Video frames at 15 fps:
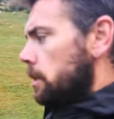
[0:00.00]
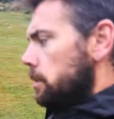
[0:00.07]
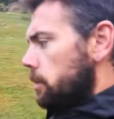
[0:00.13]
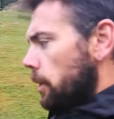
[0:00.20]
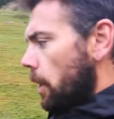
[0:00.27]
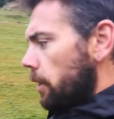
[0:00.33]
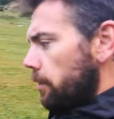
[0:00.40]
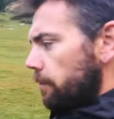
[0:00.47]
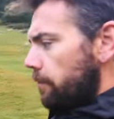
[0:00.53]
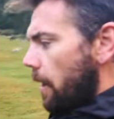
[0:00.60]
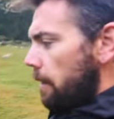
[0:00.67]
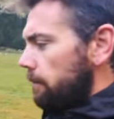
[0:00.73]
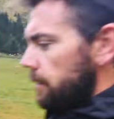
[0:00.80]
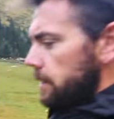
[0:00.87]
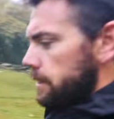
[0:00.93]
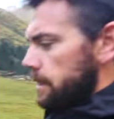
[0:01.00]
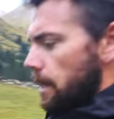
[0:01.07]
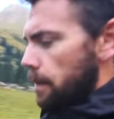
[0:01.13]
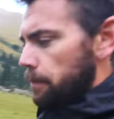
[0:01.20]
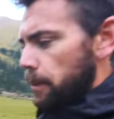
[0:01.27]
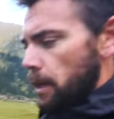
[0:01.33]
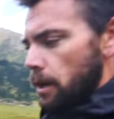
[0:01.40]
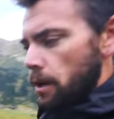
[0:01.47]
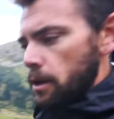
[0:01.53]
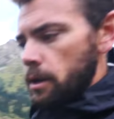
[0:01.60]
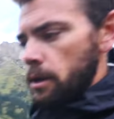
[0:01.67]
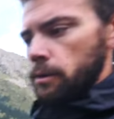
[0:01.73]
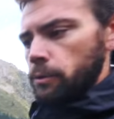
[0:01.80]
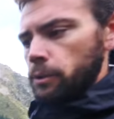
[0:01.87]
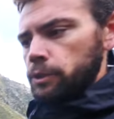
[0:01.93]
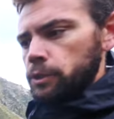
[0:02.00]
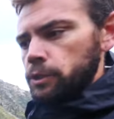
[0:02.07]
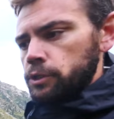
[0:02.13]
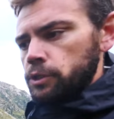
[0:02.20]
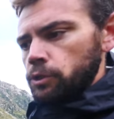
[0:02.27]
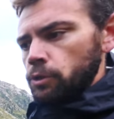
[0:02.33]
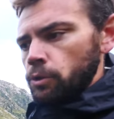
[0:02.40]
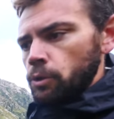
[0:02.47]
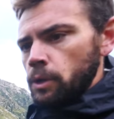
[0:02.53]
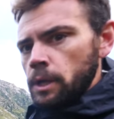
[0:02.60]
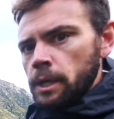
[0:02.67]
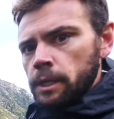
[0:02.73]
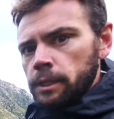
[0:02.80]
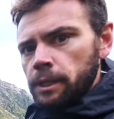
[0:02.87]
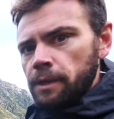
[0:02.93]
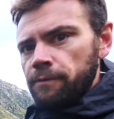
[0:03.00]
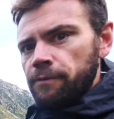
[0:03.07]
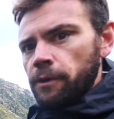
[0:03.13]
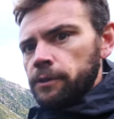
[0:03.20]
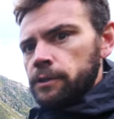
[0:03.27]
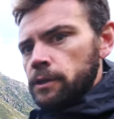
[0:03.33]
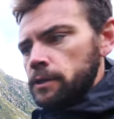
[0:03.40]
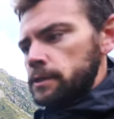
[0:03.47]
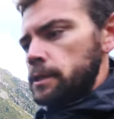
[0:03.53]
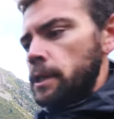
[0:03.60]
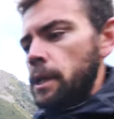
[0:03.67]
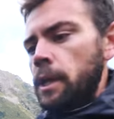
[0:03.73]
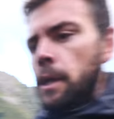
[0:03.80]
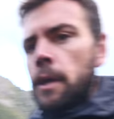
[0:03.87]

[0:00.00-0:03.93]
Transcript: So you got the 5D set up here with the two Lee filters.